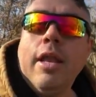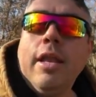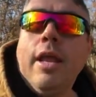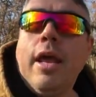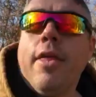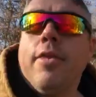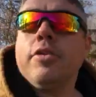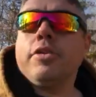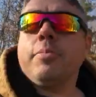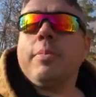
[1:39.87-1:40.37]

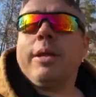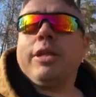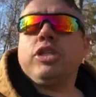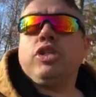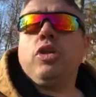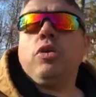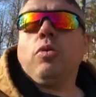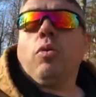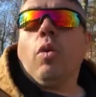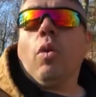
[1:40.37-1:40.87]
Now there's about
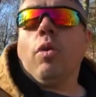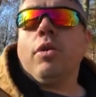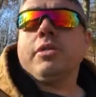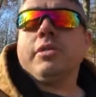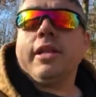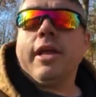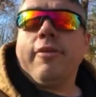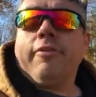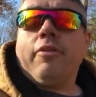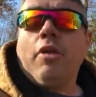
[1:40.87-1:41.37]
2
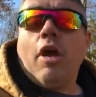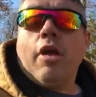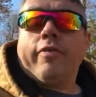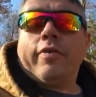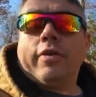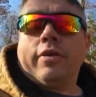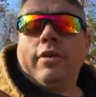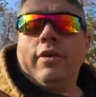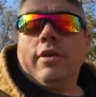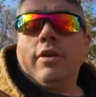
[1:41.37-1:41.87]
cords left
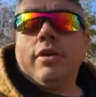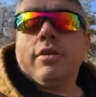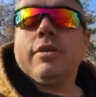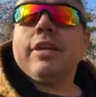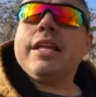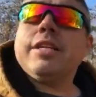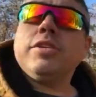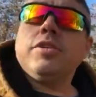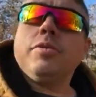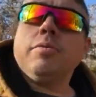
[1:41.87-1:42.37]
over,
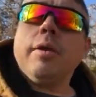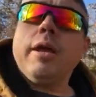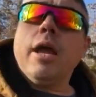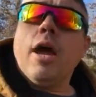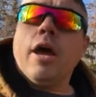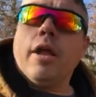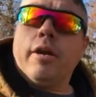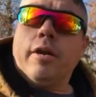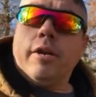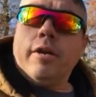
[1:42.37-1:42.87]
so that's
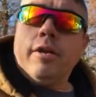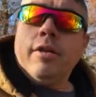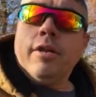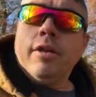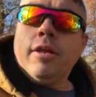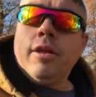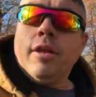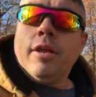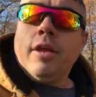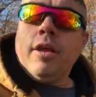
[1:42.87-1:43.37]
$300.
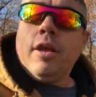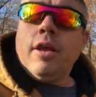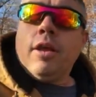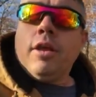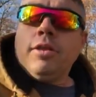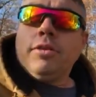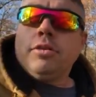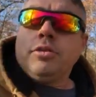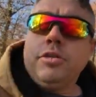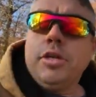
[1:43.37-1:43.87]

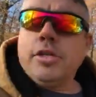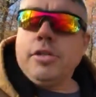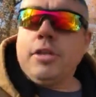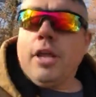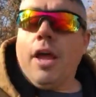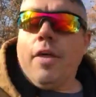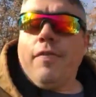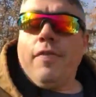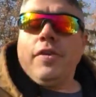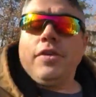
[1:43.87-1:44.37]
So
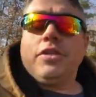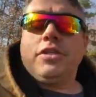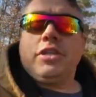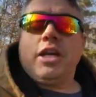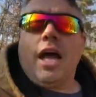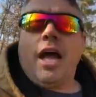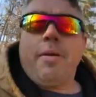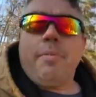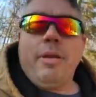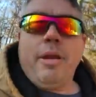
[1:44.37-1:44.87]
just off this
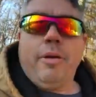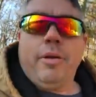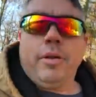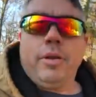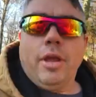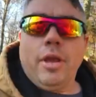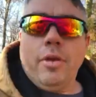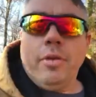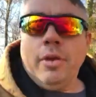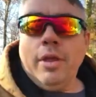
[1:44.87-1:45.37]
job here
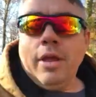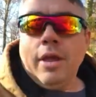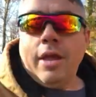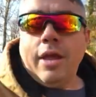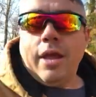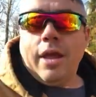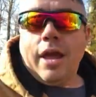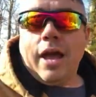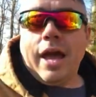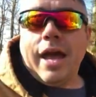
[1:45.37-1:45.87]
alone,
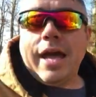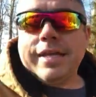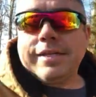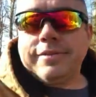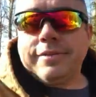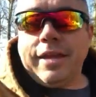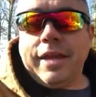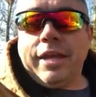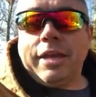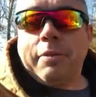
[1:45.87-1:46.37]
I
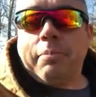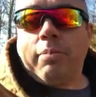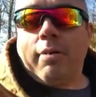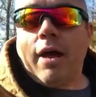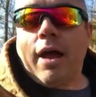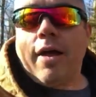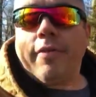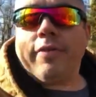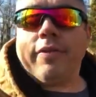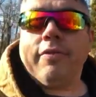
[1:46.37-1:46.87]
stand to
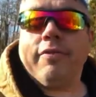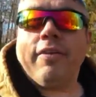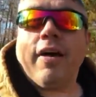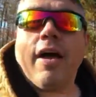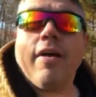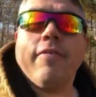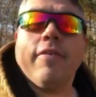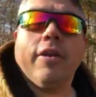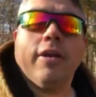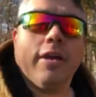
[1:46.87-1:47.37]
profit
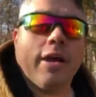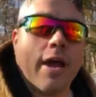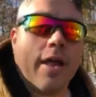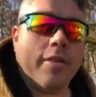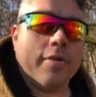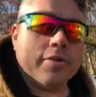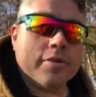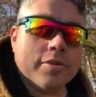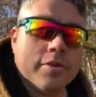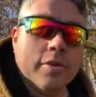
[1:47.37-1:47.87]

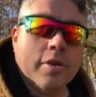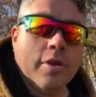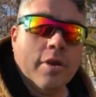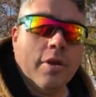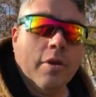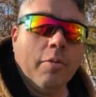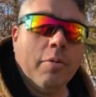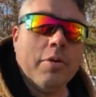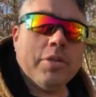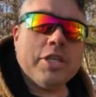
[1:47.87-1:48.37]
$500,
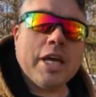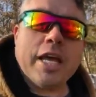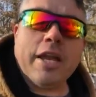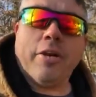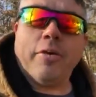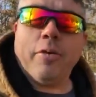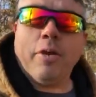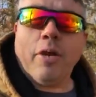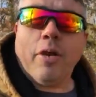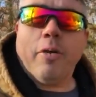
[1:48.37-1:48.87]
which I
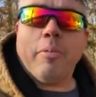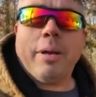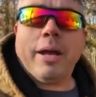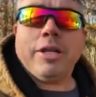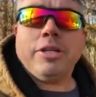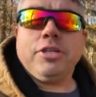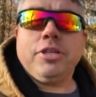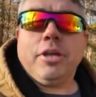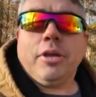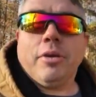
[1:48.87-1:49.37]
don't know
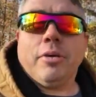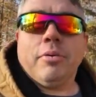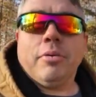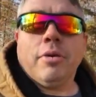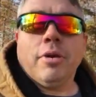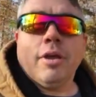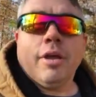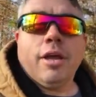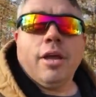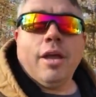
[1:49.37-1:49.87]
about
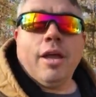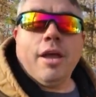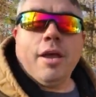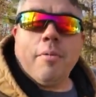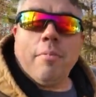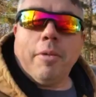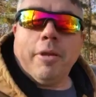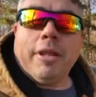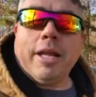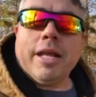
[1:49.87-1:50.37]
you,
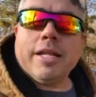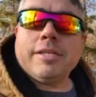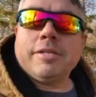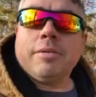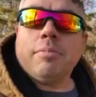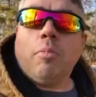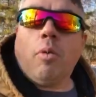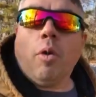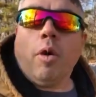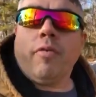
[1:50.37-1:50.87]
but
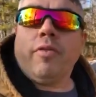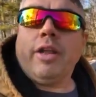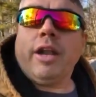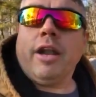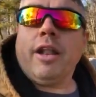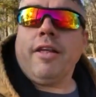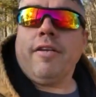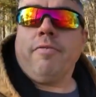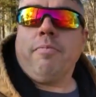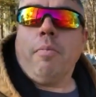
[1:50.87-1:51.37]
that's more than
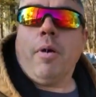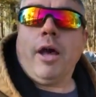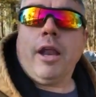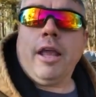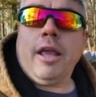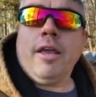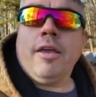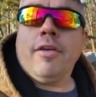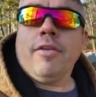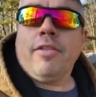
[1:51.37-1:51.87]
enough
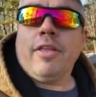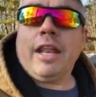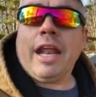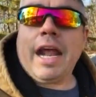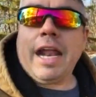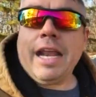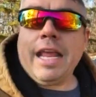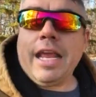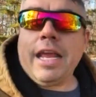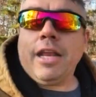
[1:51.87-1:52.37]
money that
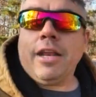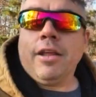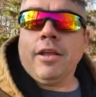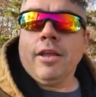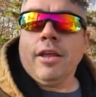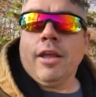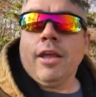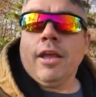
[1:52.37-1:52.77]
I need.